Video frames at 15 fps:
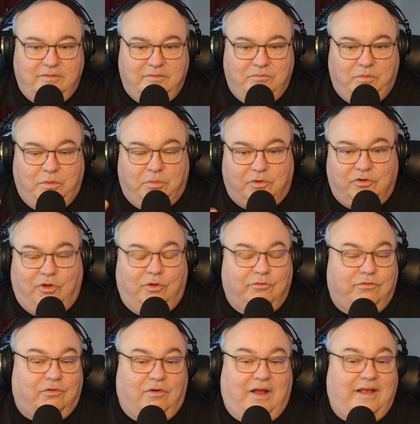we were told
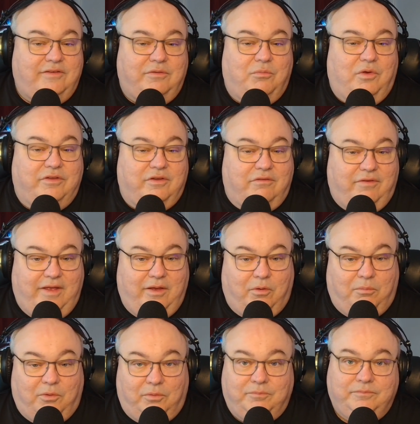Verizon wasn't
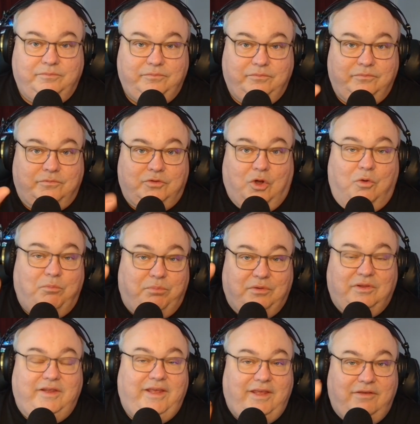available. Don't
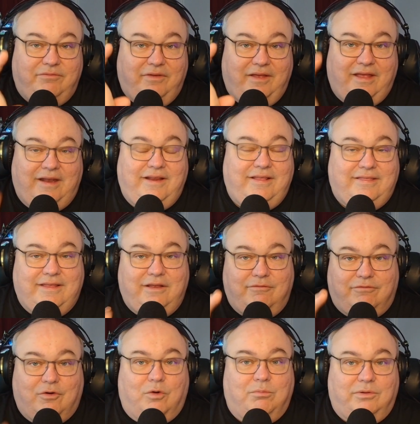believe anything
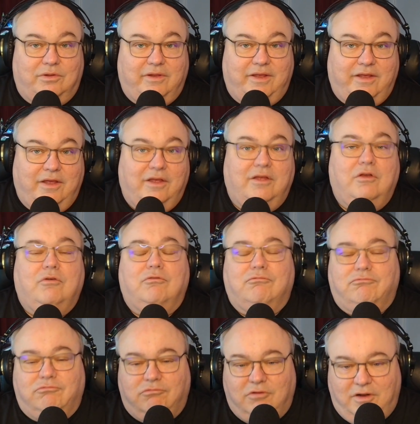verbally.
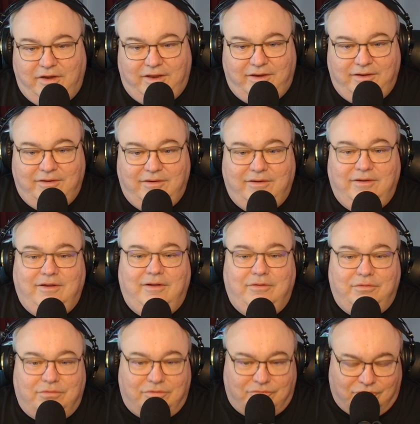Run it
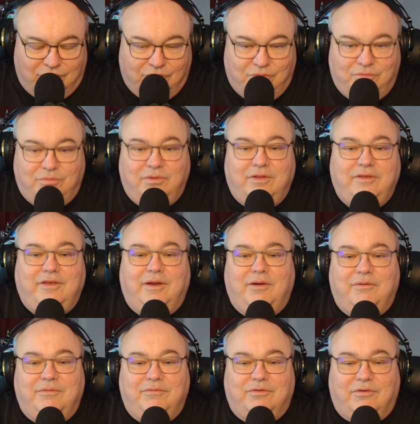through,
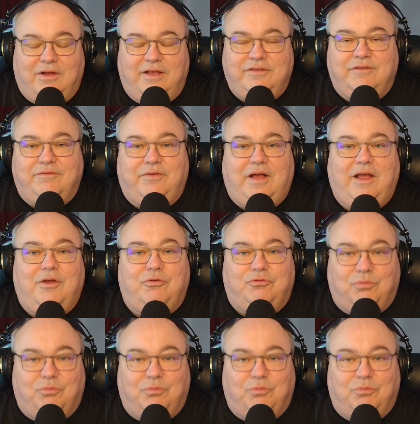Verizon Fios